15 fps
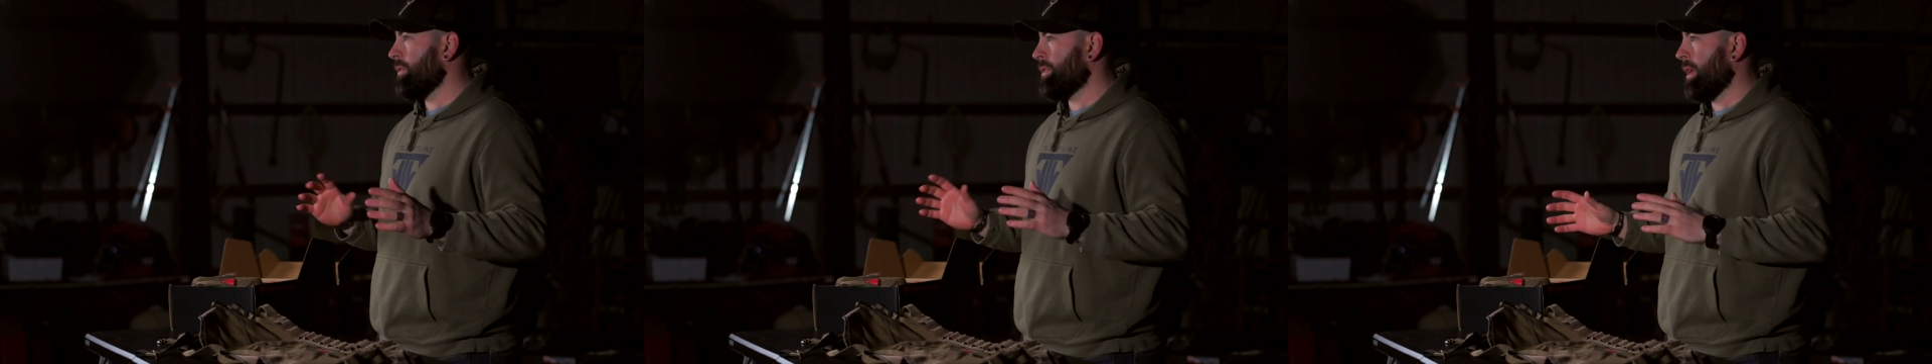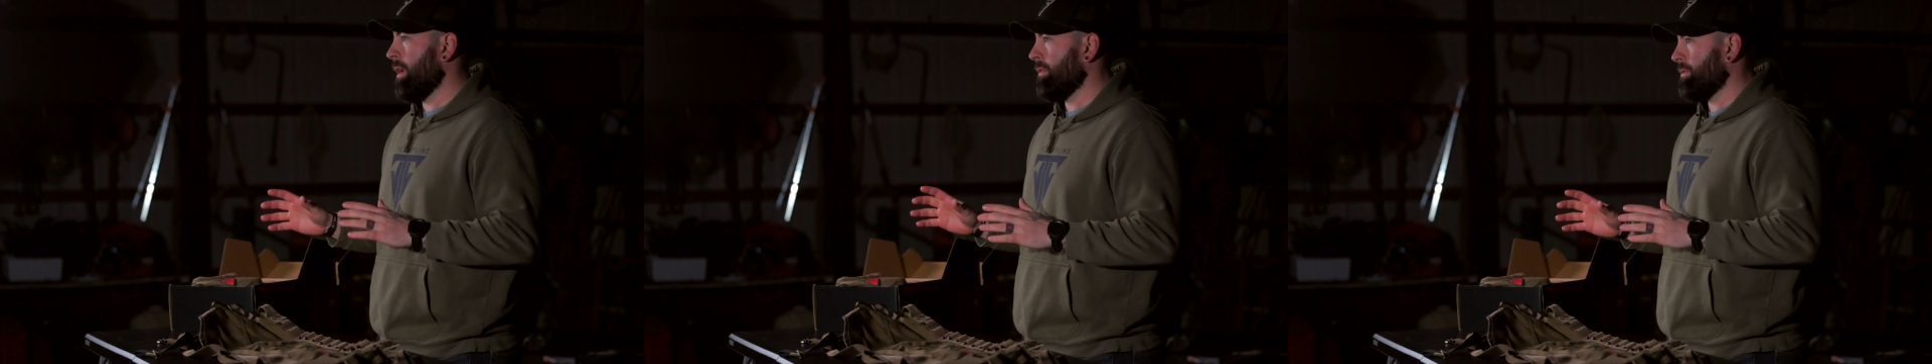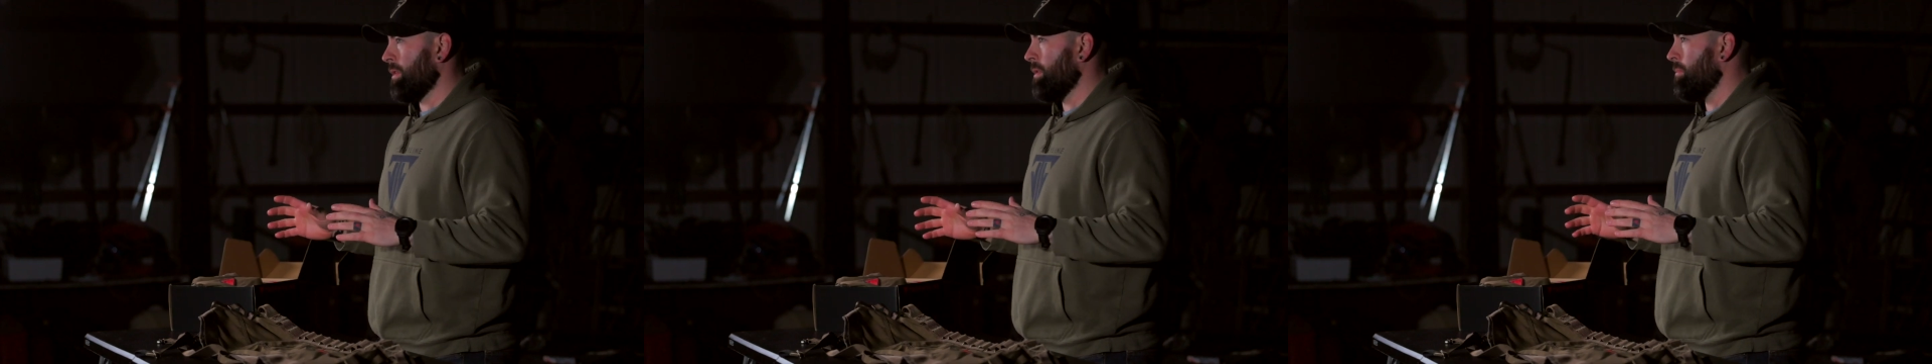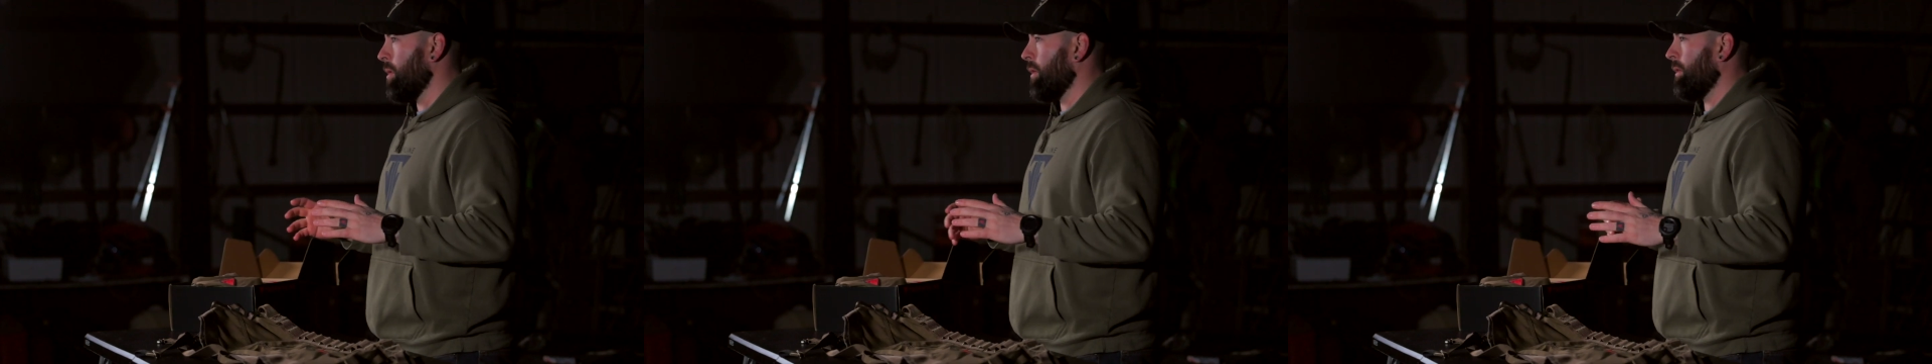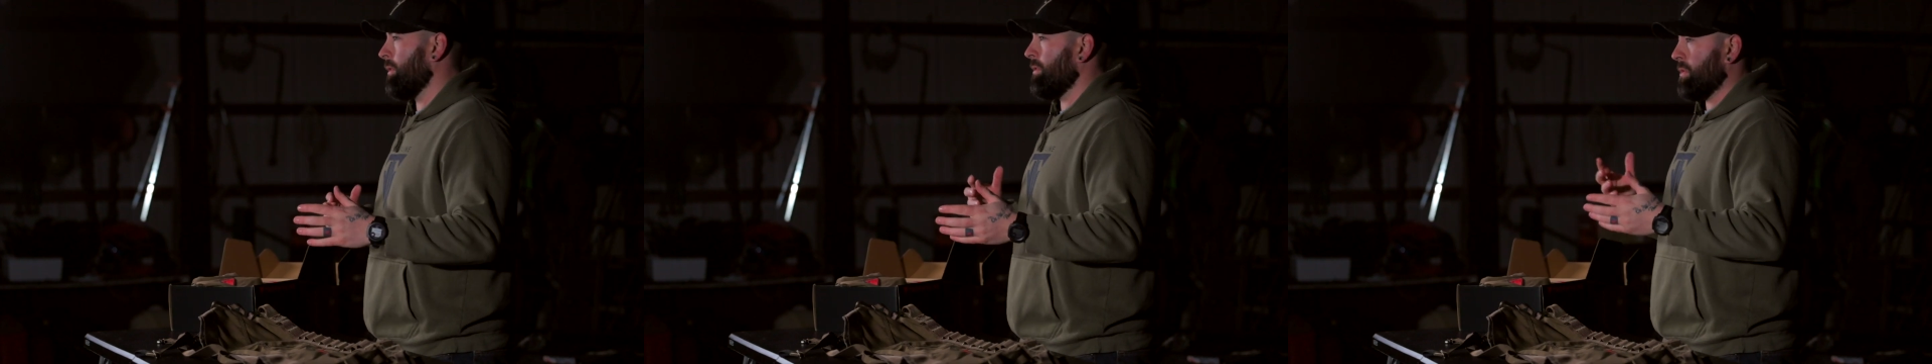saddles on the
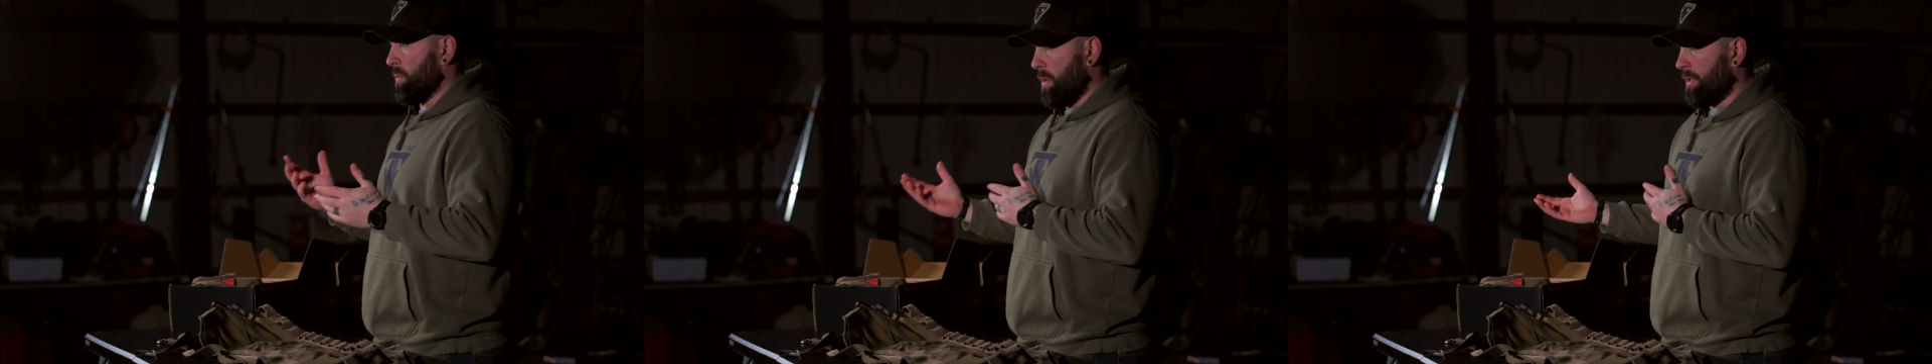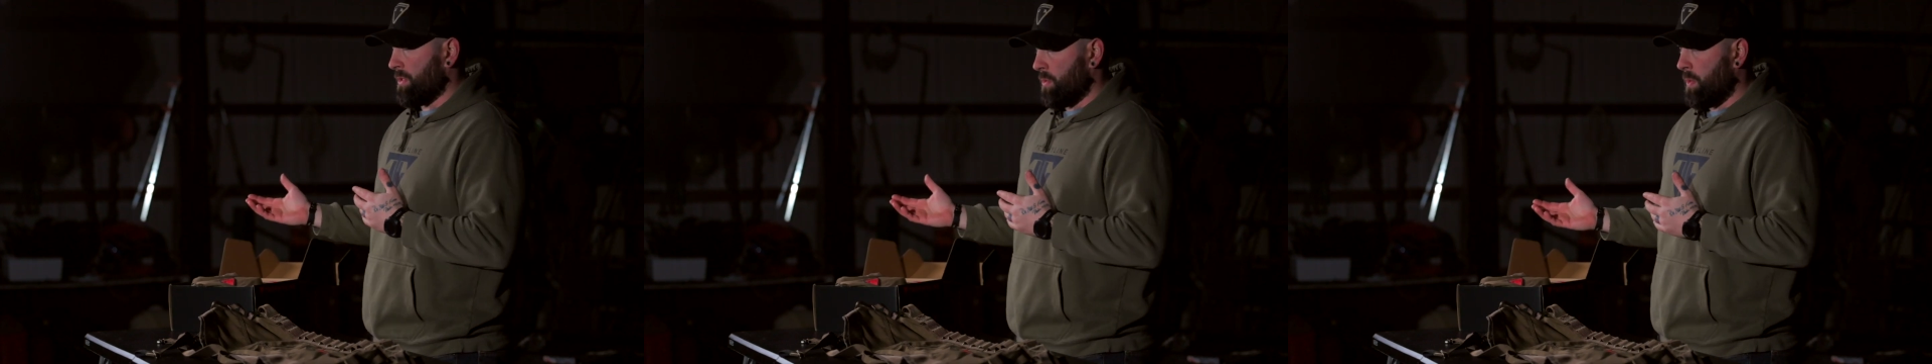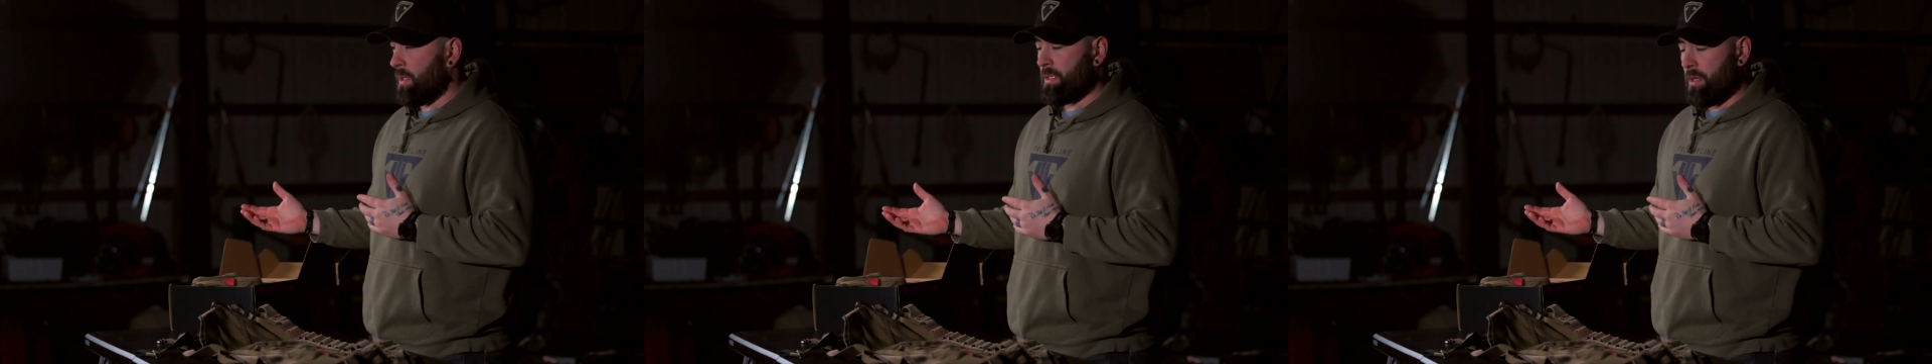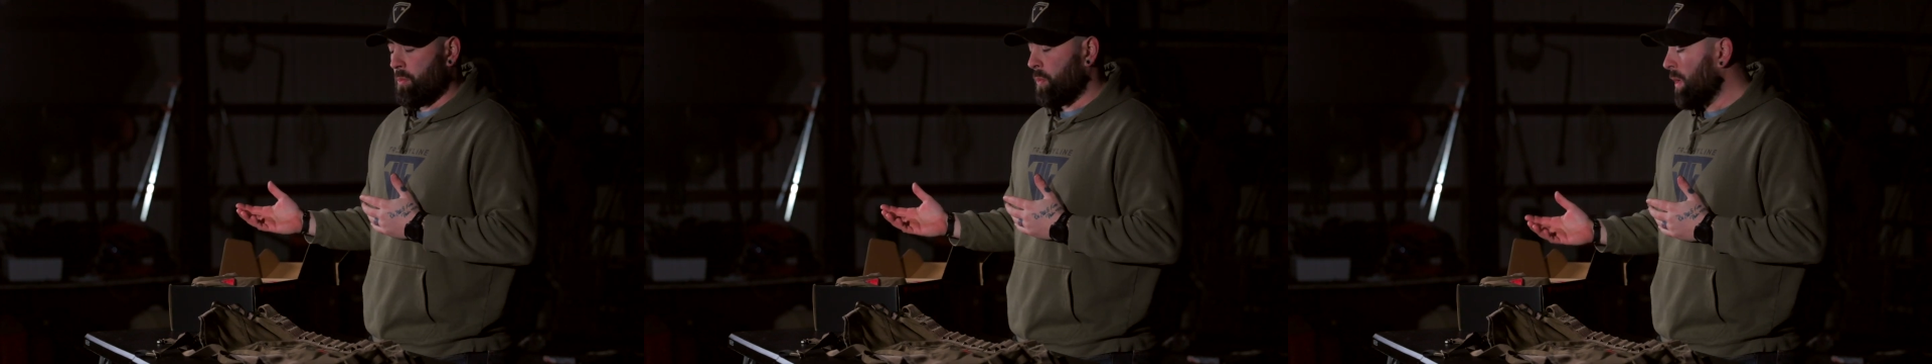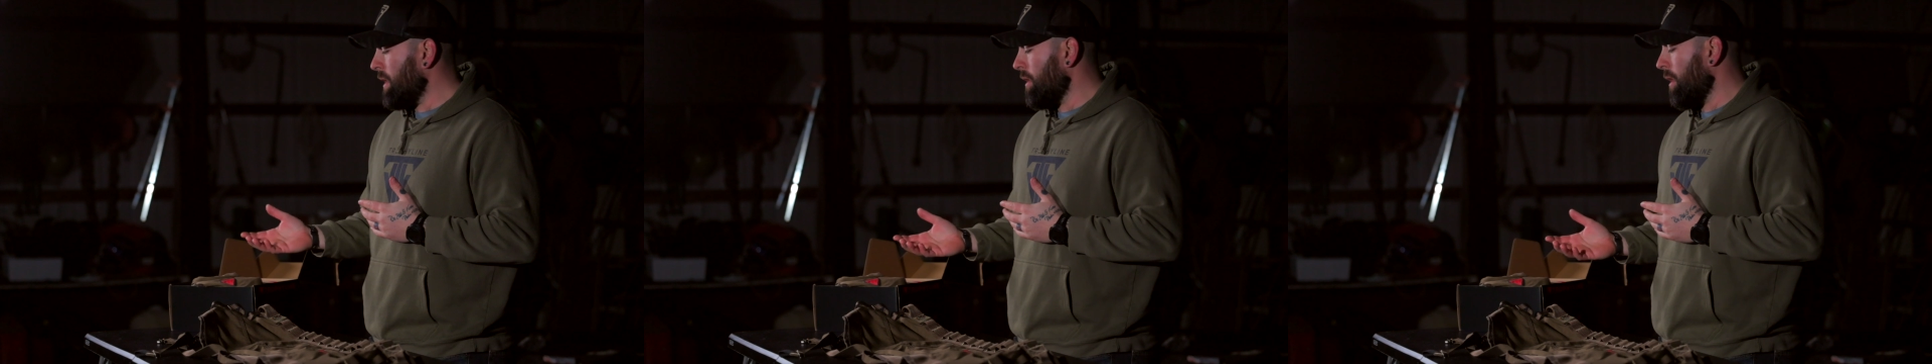market, as well as the ones that
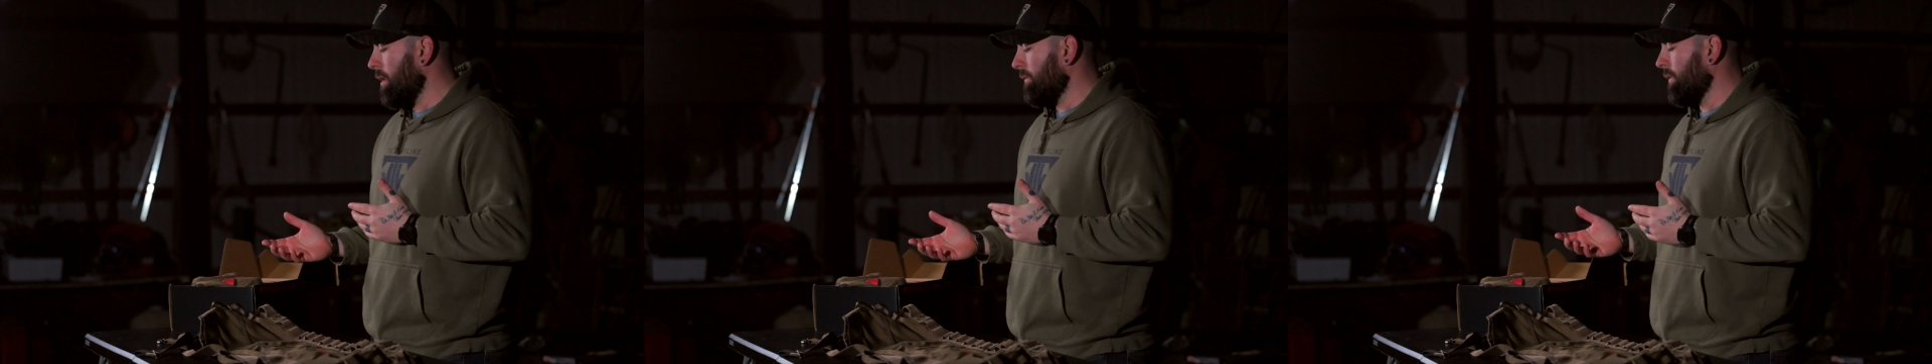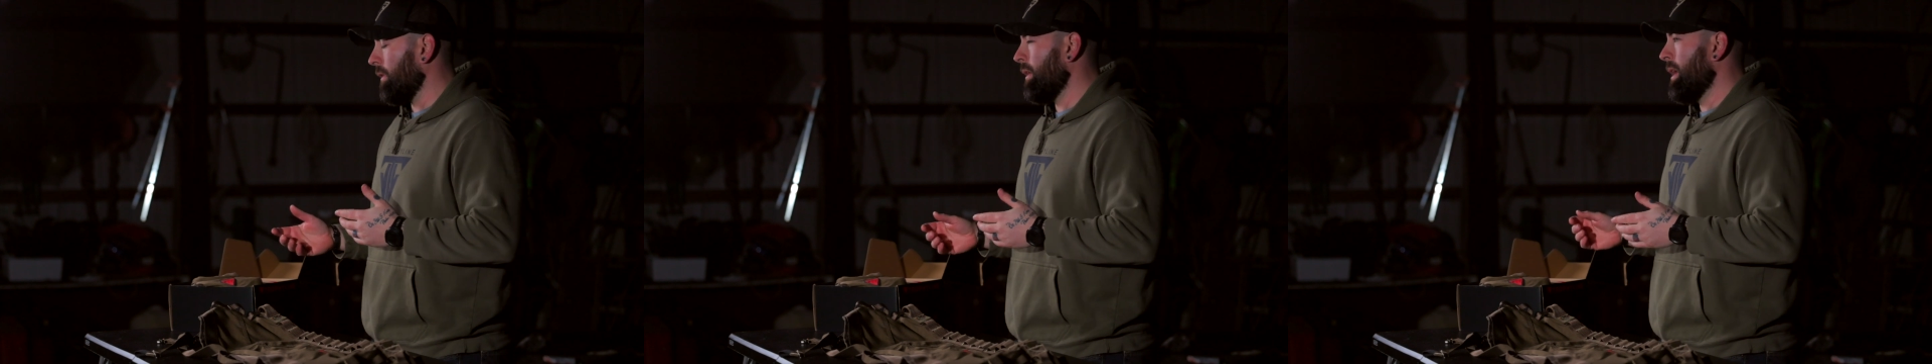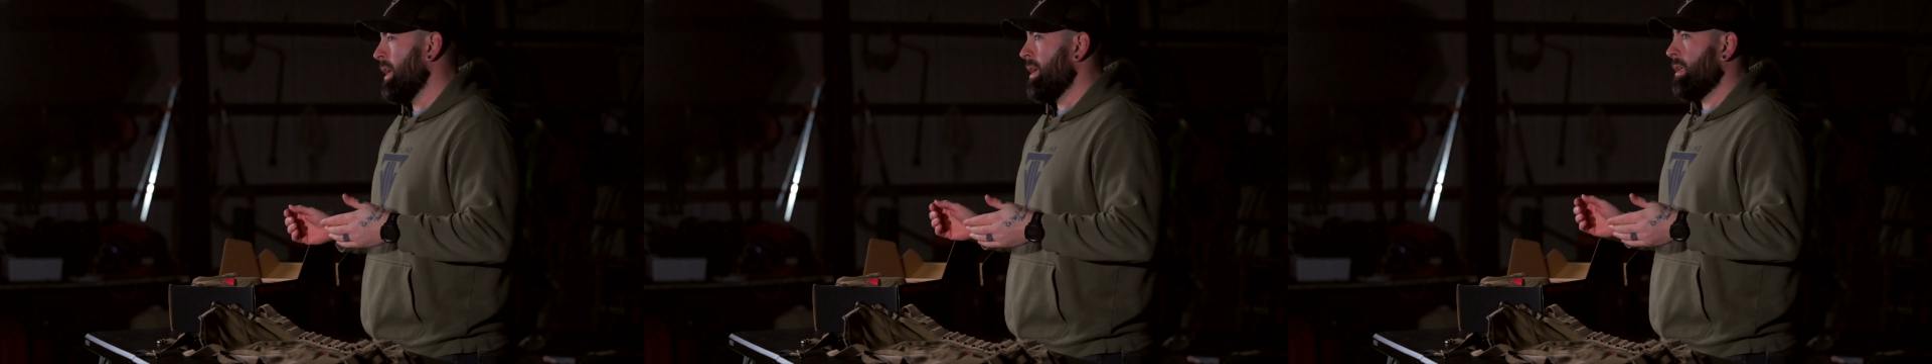we offer,